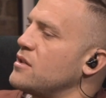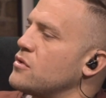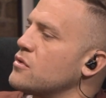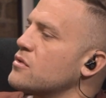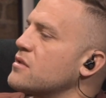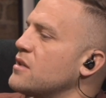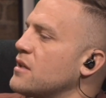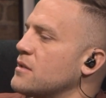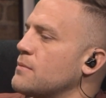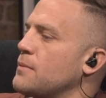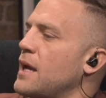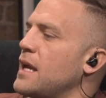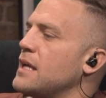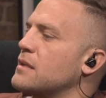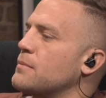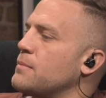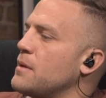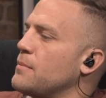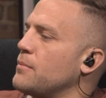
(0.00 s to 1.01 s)
Just to explain
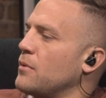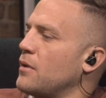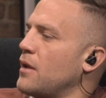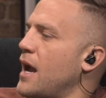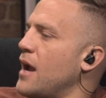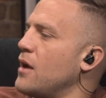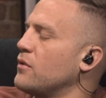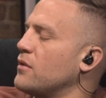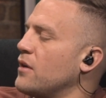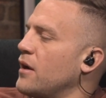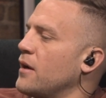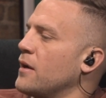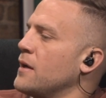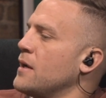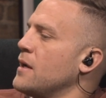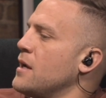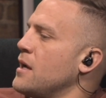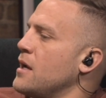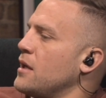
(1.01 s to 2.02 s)
to people out there,
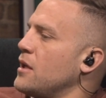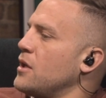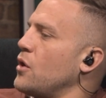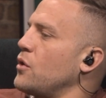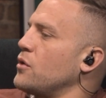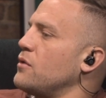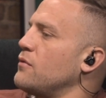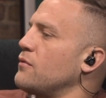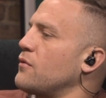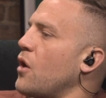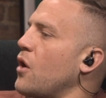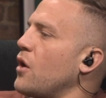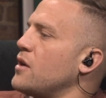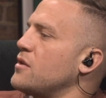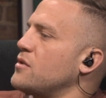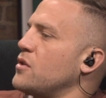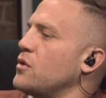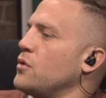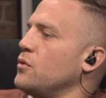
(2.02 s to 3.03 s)
you've
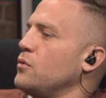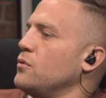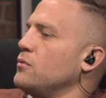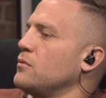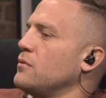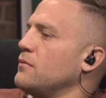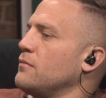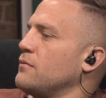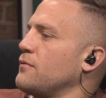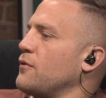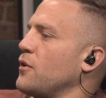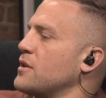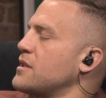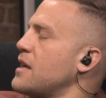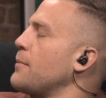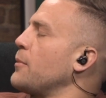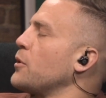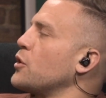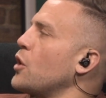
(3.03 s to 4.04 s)
guys who, for
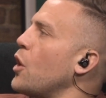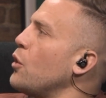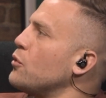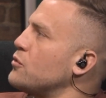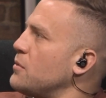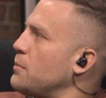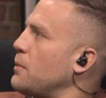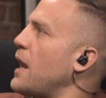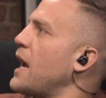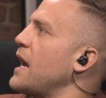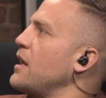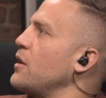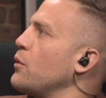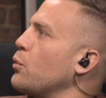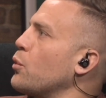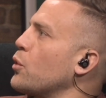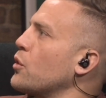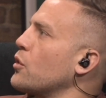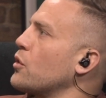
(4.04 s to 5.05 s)
example, go to play in a
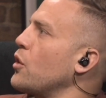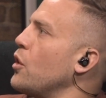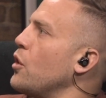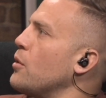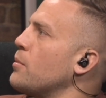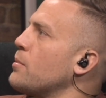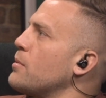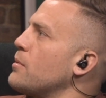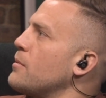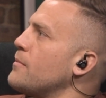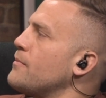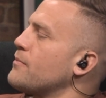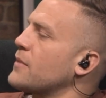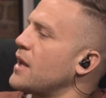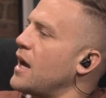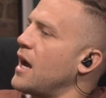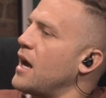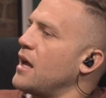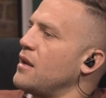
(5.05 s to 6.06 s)
World Cup.
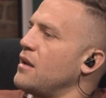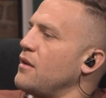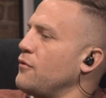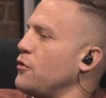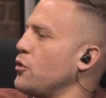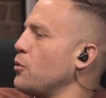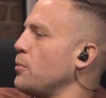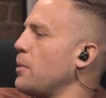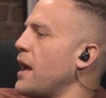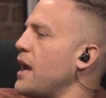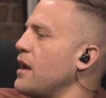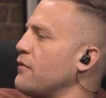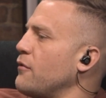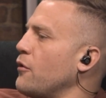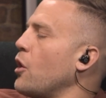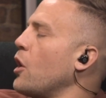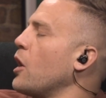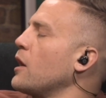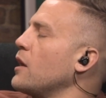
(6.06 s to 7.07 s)
And if you were playing for
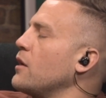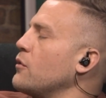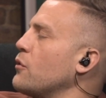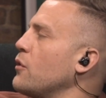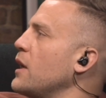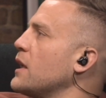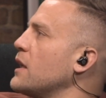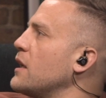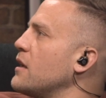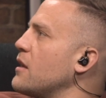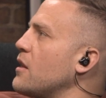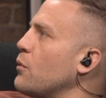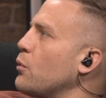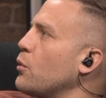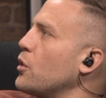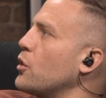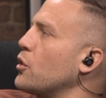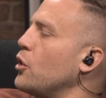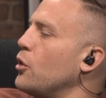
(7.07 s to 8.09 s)
Ireland or England in the
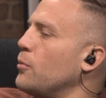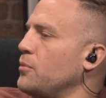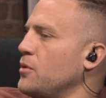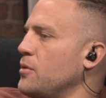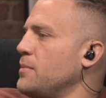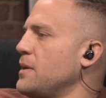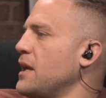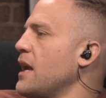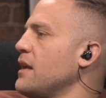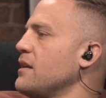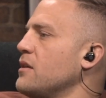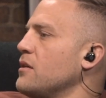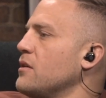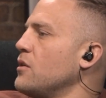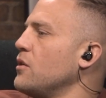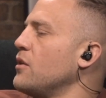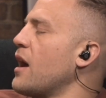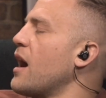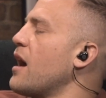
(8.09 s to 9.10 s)
World Cup,
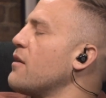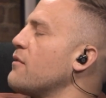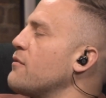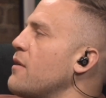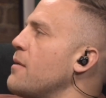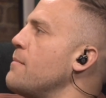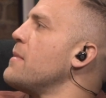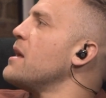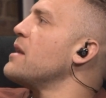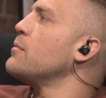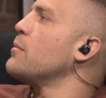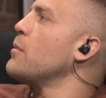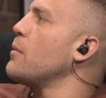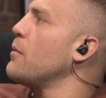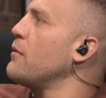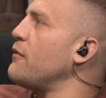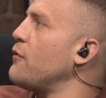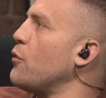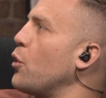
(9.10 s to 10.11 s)
you'd have a minimum
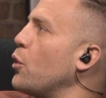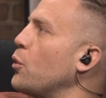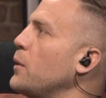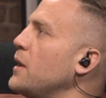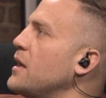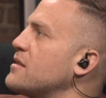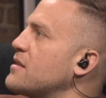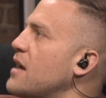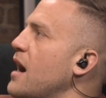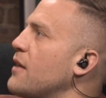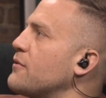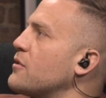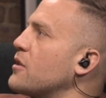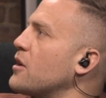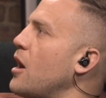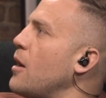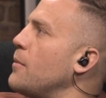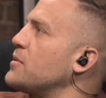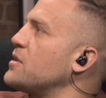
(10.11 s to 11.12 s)
of 4 weeks after the
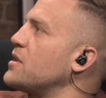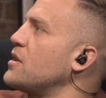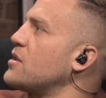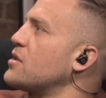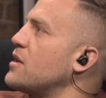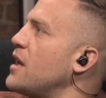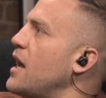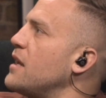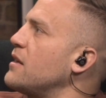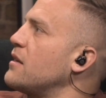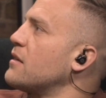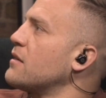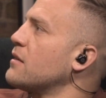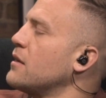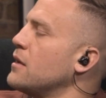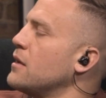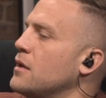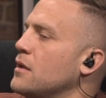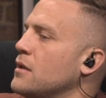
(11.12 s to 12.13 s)
competition ended.
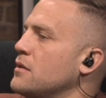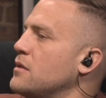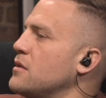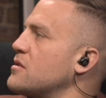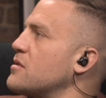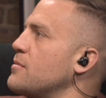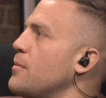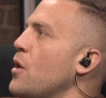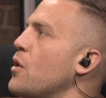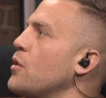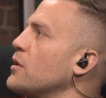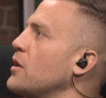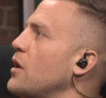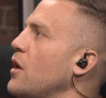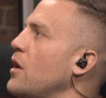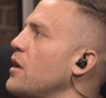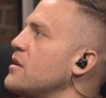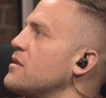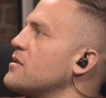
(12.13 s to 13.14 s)
The Samoan
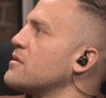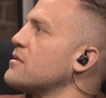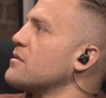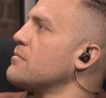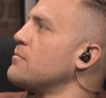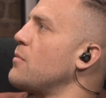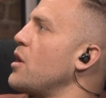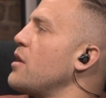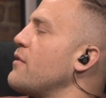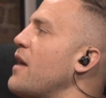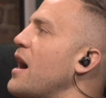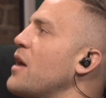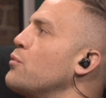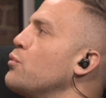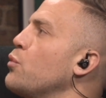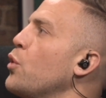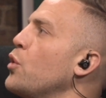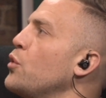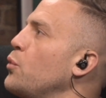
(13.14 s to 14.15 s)
guys might have
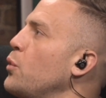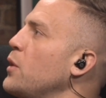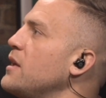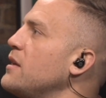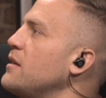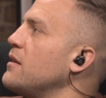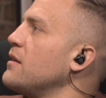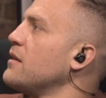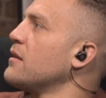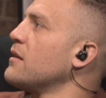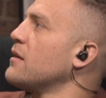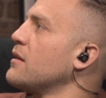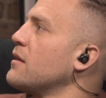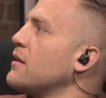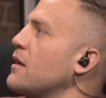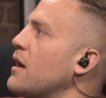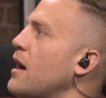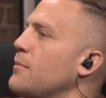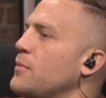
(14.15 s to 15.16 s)
had 1 week,
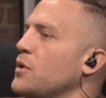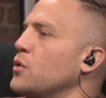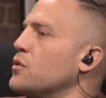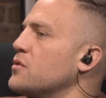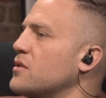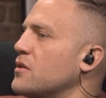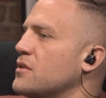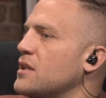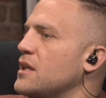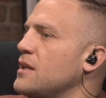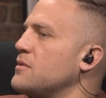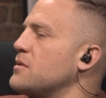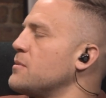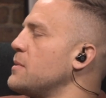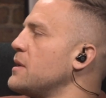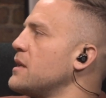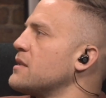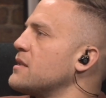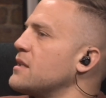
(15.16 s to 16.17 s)
and because they're deemed to
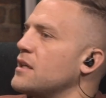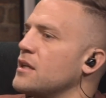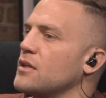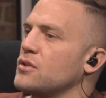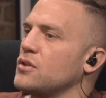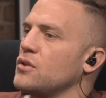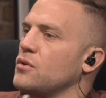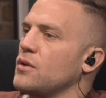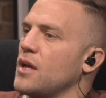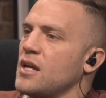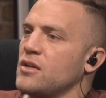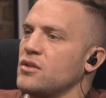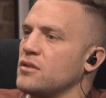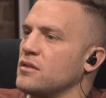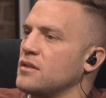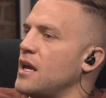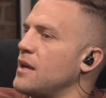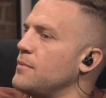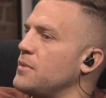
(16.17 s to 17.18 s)
be a Tier 2
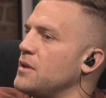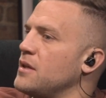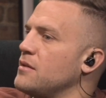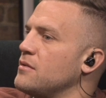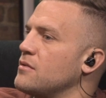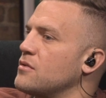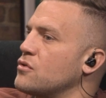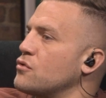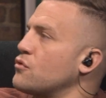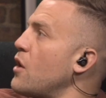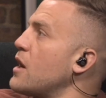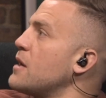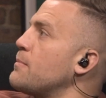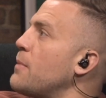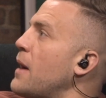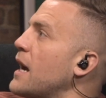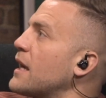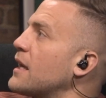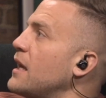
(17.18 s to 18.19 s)
nation, they'd be straight
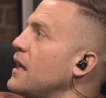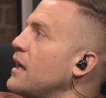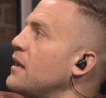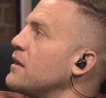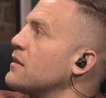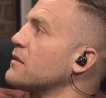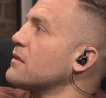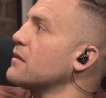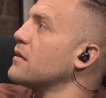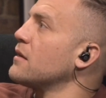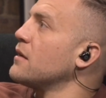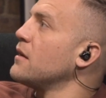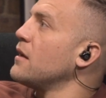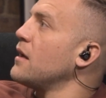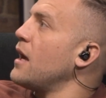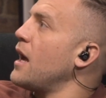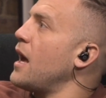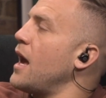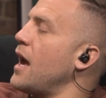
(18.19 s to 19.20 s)
back in.
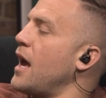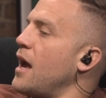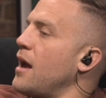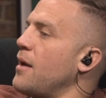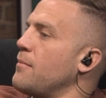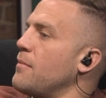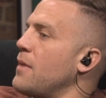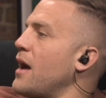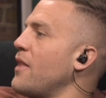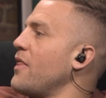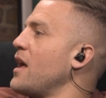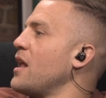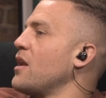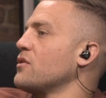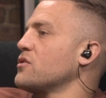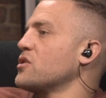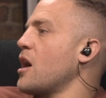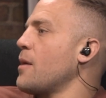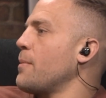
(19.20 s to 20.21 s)
And then
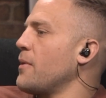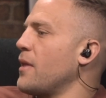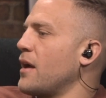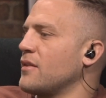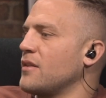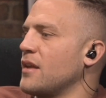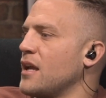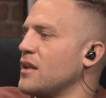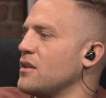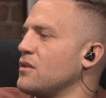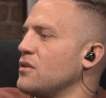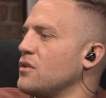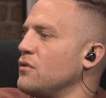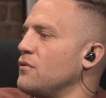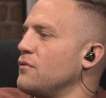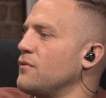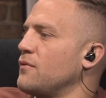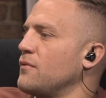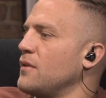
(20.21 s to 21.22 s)
on top of that, then
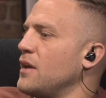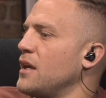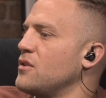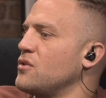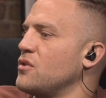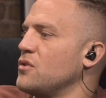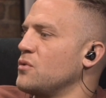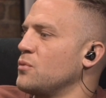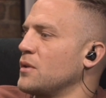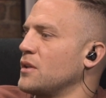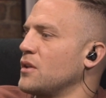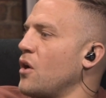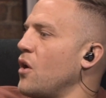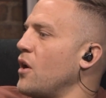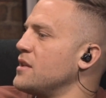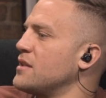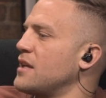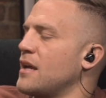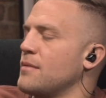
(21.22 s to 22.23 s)
you've issues with
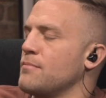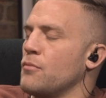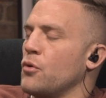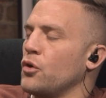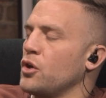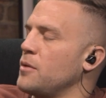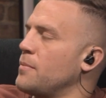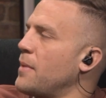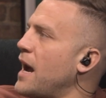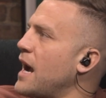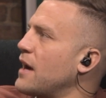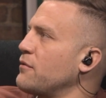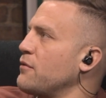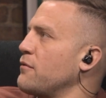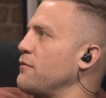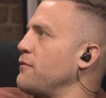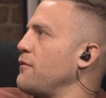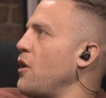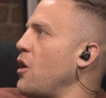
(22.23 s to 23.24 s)
guys getting money back for
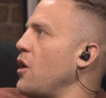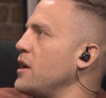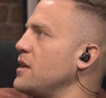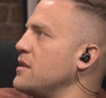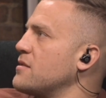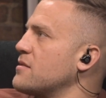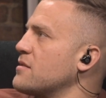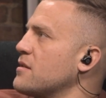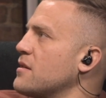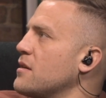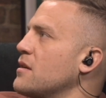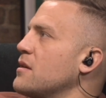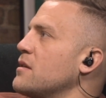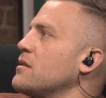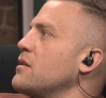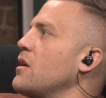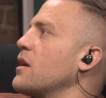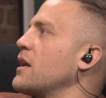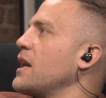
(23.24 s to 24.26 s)
flights,
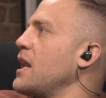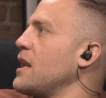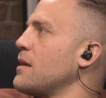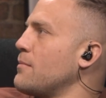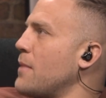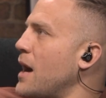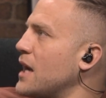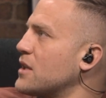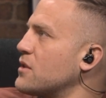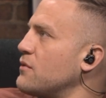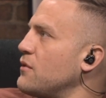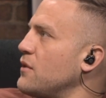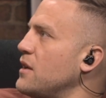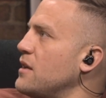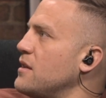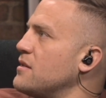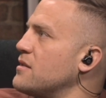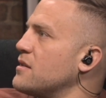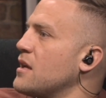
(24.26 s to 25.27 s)
not getting match
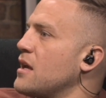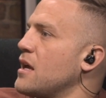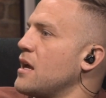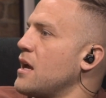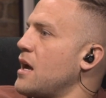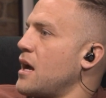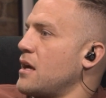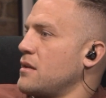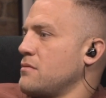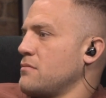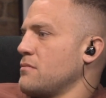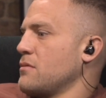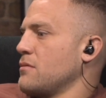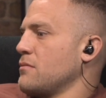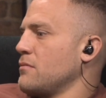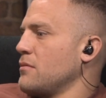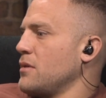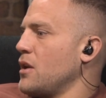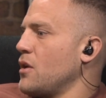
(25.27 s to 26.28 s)
fees. And,
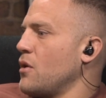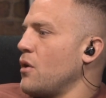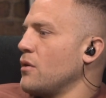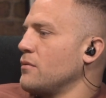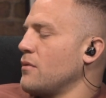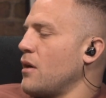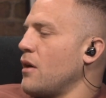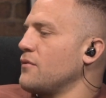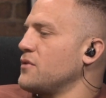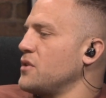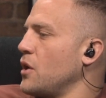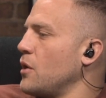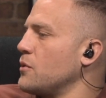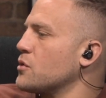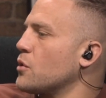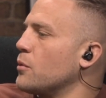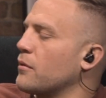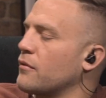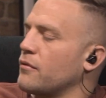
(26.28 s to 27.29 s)
obviously I was
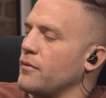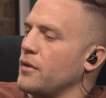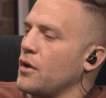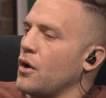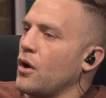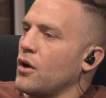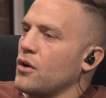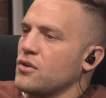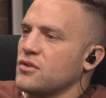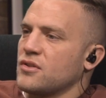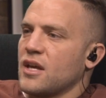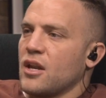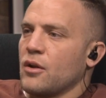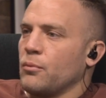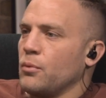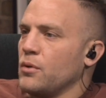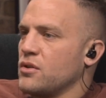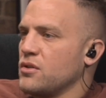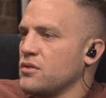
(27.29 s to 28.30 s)
coming from the Irish
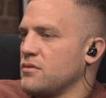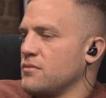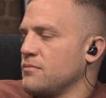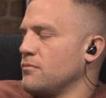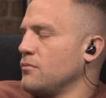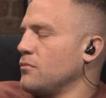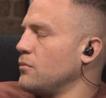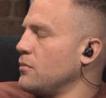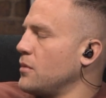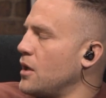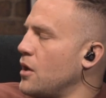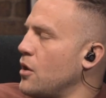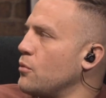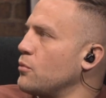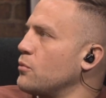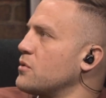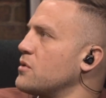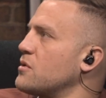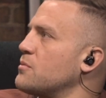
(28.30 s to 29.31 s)
setup, which is
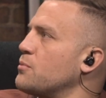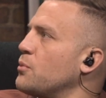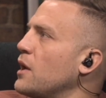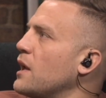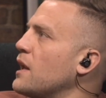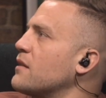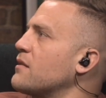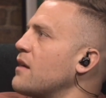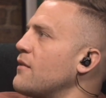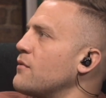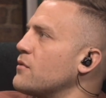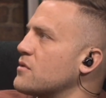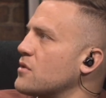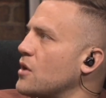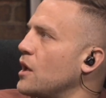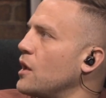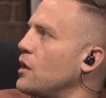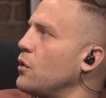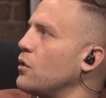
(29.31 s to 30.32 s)
brilliant. Everyone's
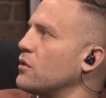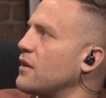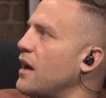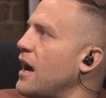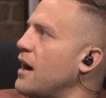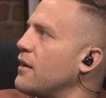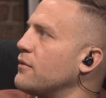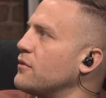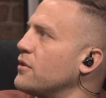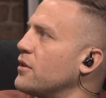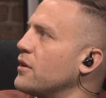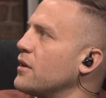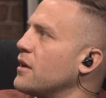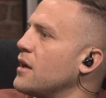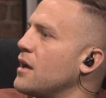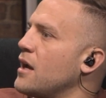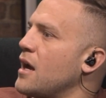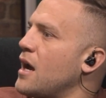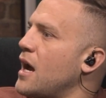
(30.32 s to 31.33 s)
kind of looked after.
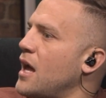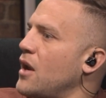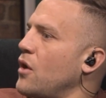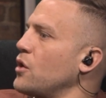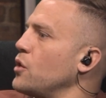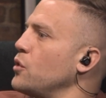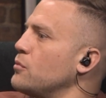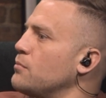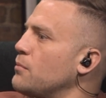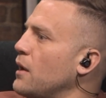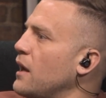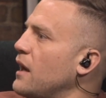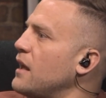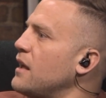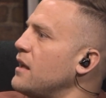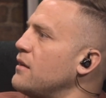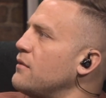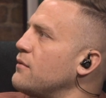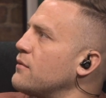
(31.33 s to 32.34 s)
And I couldn't
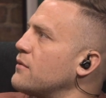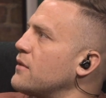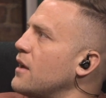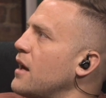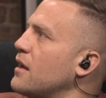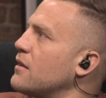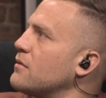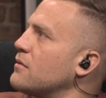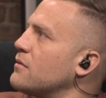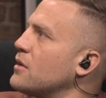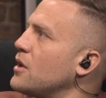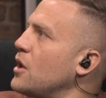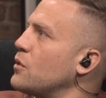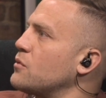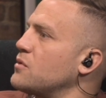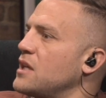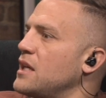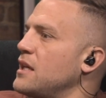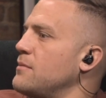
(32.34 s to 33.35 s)
believe that, a
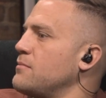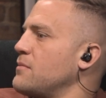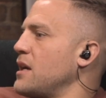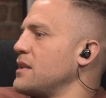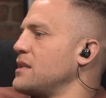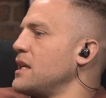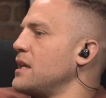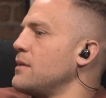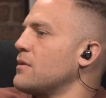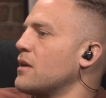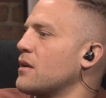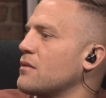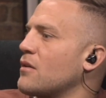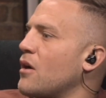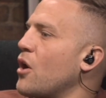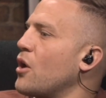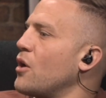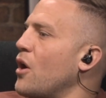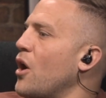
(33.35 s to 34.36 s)
team that
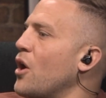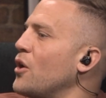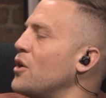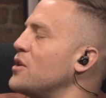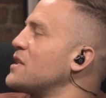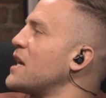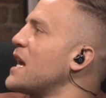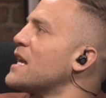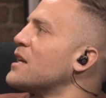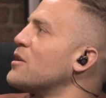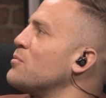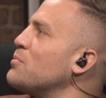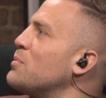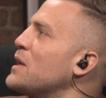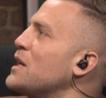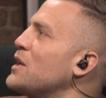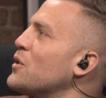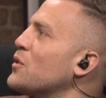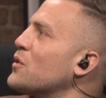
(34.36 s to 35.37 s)
on our day could
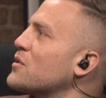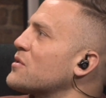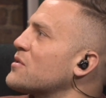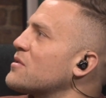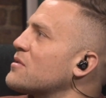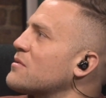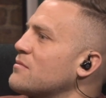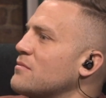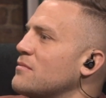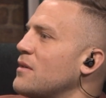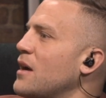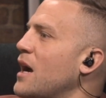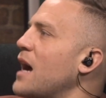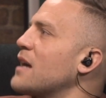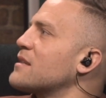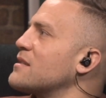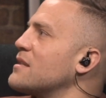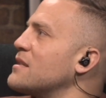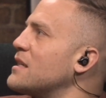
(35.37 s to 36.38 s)
beat us
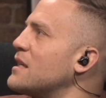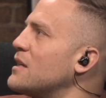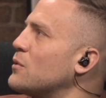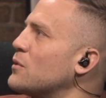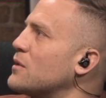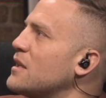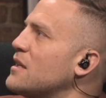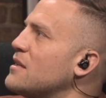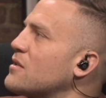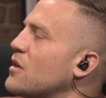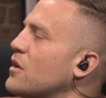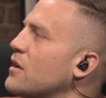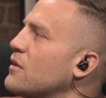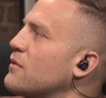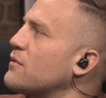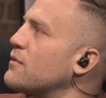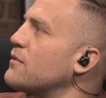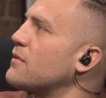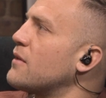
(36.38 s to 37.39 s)
has to deal with these kind
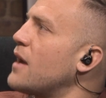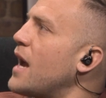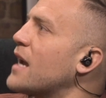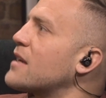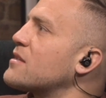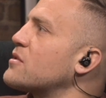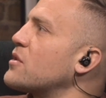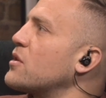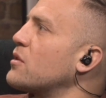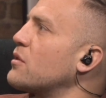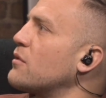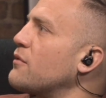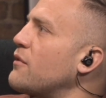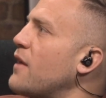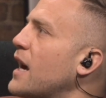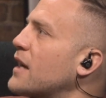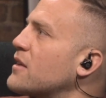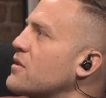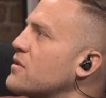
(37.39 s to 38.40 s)
of external
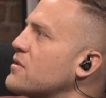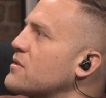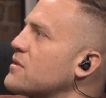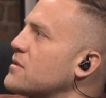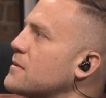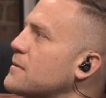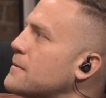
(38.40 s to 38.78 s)
factors.